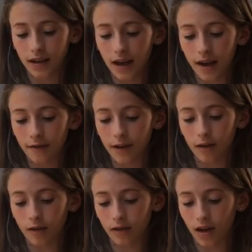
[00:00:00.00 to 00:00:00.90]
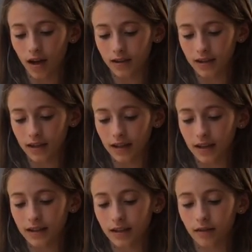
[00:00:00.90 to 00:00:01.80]
carry on cutting
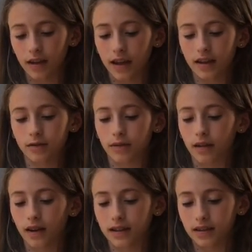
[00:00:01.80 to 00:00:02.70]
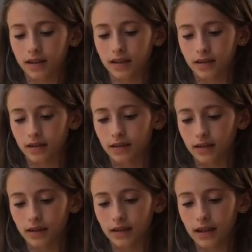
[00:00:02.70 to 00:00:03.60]
until I get to a nice
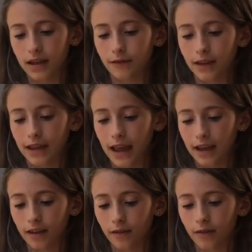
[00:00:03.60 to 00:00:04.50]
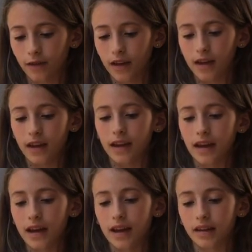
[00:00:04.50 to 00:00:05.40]
even length.
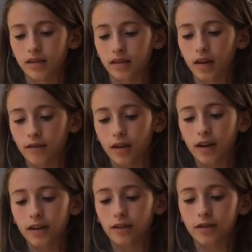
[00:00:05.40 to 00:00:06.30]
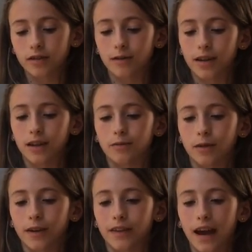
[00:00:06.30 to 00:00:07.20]
And I've kind of got to a good
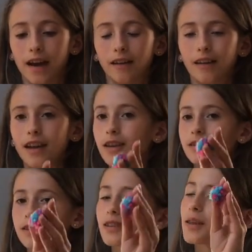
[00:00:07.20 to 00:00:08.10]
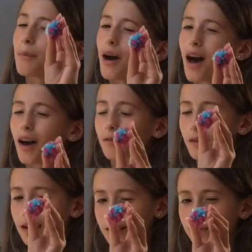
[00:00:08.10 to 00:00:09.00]
one now. It's not the
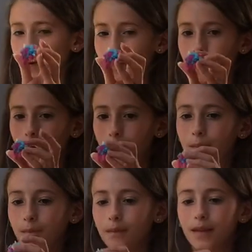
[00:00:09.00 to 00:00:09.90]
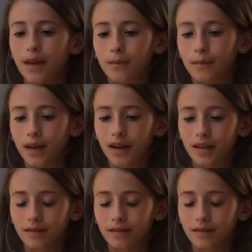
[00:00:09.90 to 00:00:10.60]
perfect pom-pom, but